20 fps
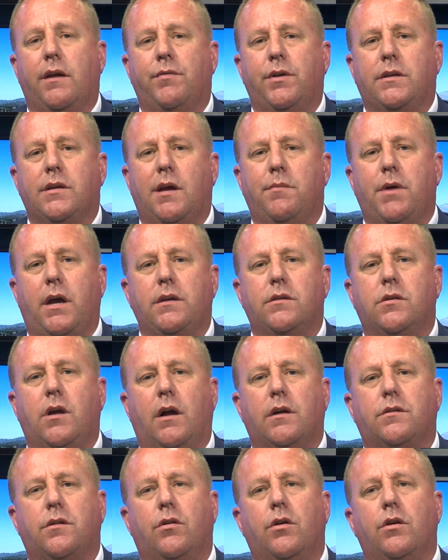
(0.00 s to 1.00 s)
Every time I
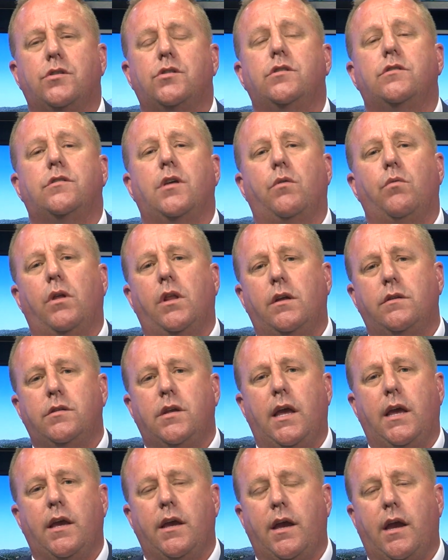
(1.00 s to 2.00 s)
talked to her, she'd say, well, it's
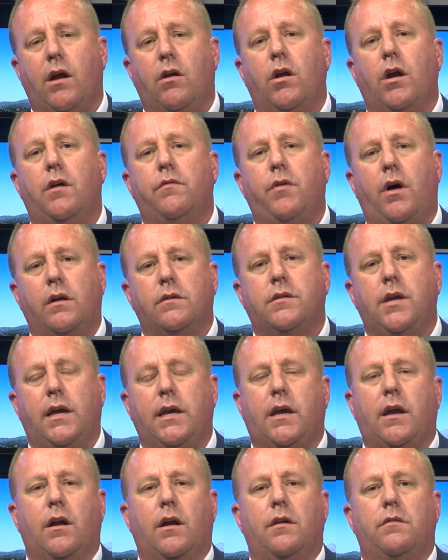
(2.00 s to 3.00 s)
taken care of, I'll
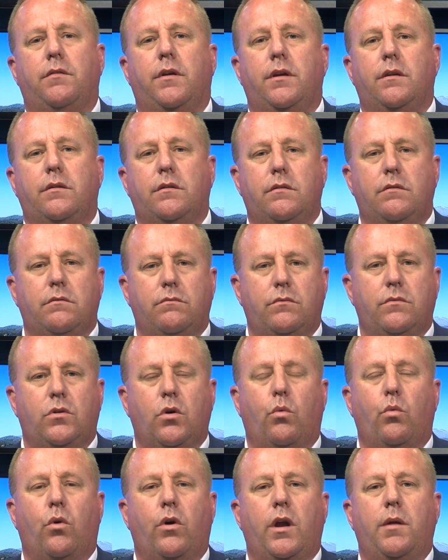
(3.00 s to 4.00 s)
take care of it,
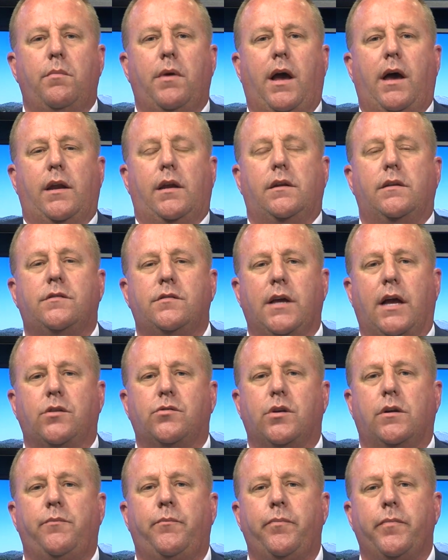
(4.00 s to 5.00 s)
don't worry about it,
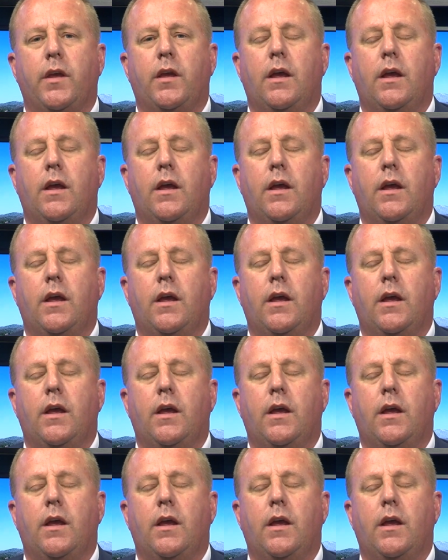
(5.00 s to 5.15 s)
etc.